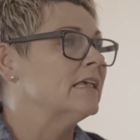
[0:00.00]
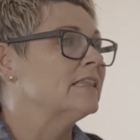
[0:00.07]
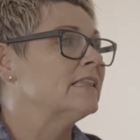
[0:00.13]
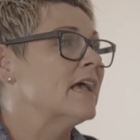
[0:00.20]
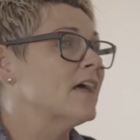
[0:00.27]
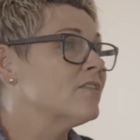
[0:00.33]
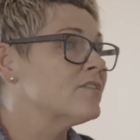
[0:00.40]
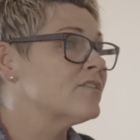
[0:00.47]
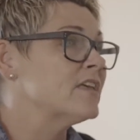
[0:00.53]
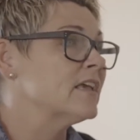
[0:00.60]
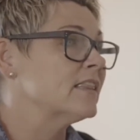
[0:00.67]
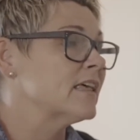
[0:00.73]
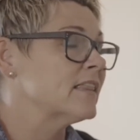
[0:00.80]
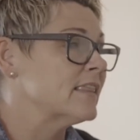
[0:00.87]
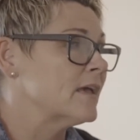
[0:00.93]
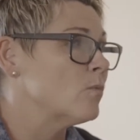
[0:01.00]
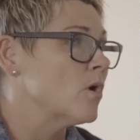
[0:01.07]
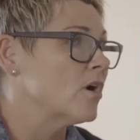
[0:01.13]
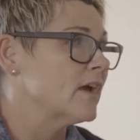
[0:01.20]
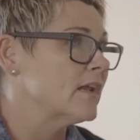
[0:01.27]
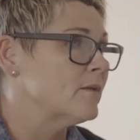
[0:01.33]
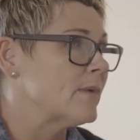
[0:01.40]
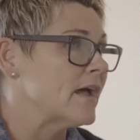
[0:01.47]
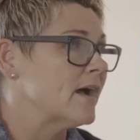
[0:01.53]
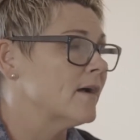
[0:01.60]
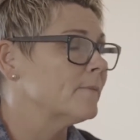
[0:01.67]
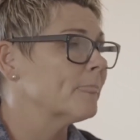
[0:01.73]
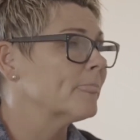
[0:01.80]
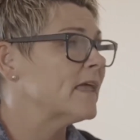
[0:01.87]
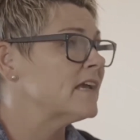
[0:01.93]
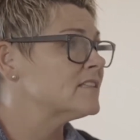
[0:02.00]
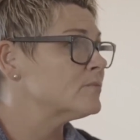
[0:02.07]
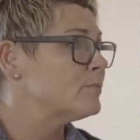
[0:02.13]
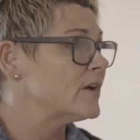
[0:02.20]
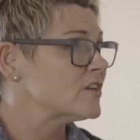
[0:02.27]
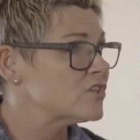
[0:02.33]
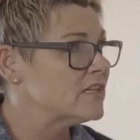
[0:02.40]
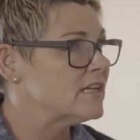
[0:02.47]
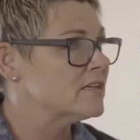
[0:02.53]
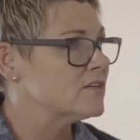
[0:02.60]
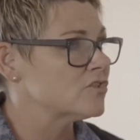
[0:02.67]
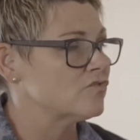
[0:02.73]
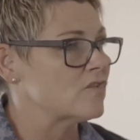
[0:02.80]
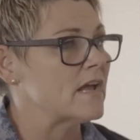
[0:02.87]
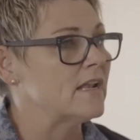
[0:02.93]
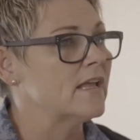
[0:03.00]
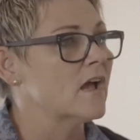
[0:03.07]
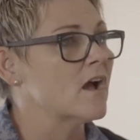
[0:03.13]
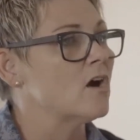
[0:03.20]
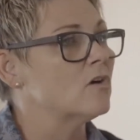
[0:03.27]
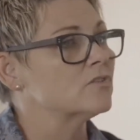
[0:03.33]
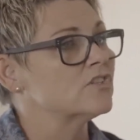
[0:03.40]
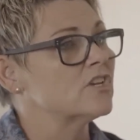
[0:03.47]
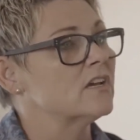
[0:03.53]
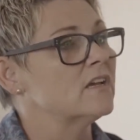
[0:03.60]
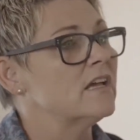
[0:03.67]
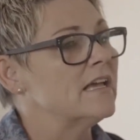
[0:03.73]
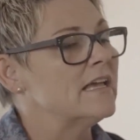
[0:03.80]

The other thing that they're worried about especially in Australian culture,